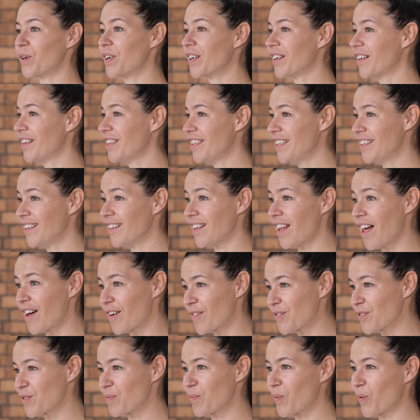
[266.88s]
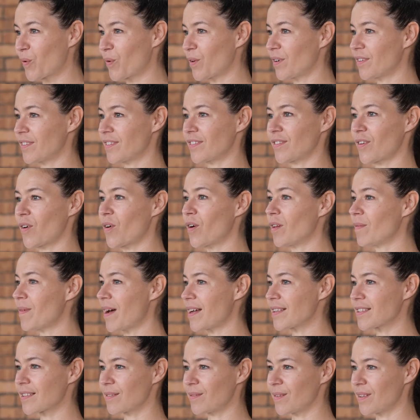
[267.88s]
going to need a lot of support. All
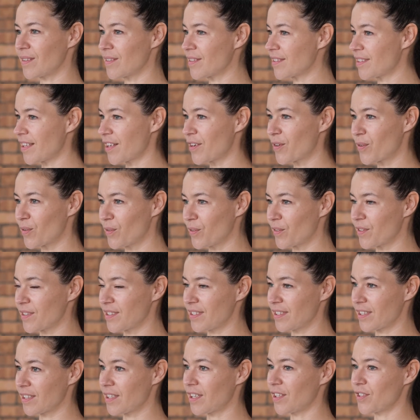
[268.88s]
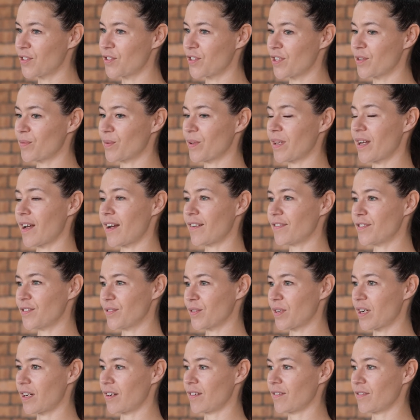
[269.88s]
basketball stakeholders in the country will have
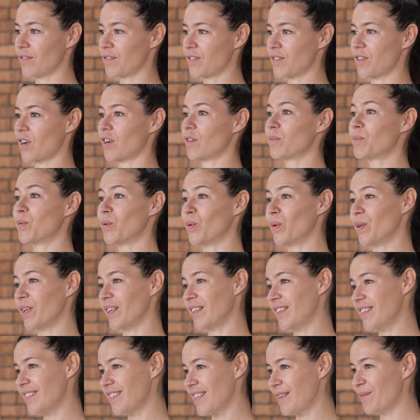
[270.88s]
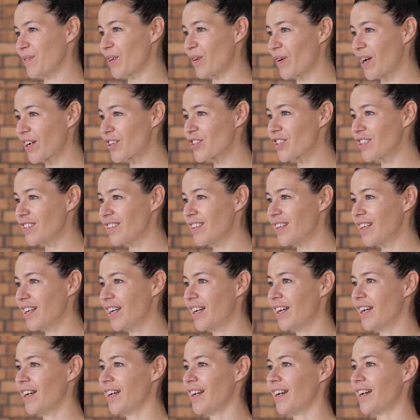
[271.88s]
to kind of start pulling in the same direction.
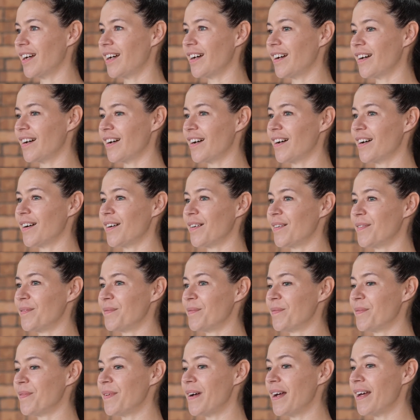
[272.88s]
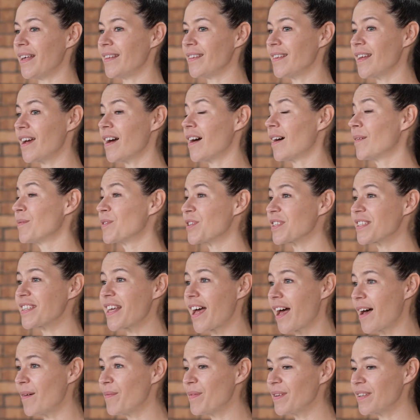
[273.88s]
I'm just
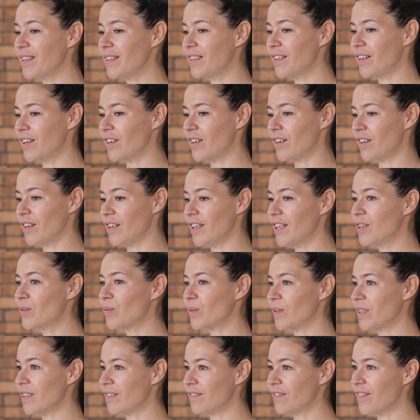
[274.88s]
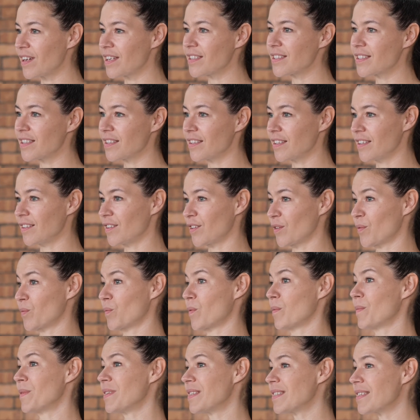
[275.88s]
happy that they're equally invested in the
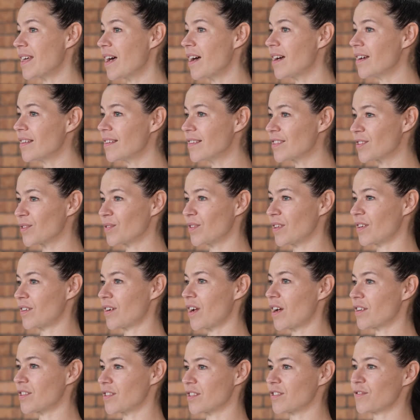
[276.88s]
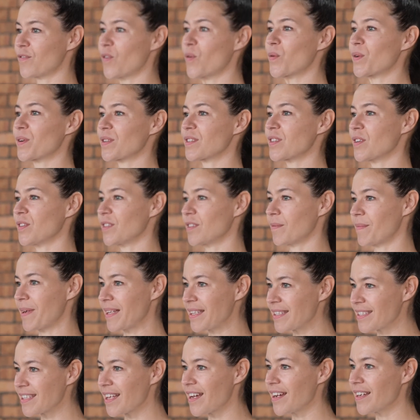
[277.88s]
women's side, so they're not just focused on the
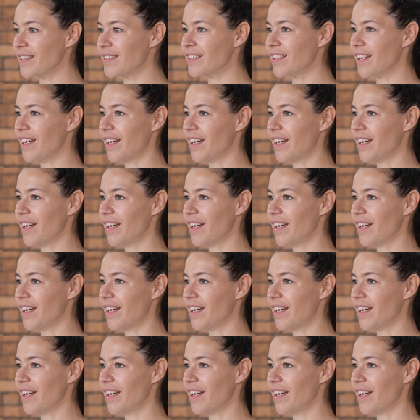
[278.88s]
men's side.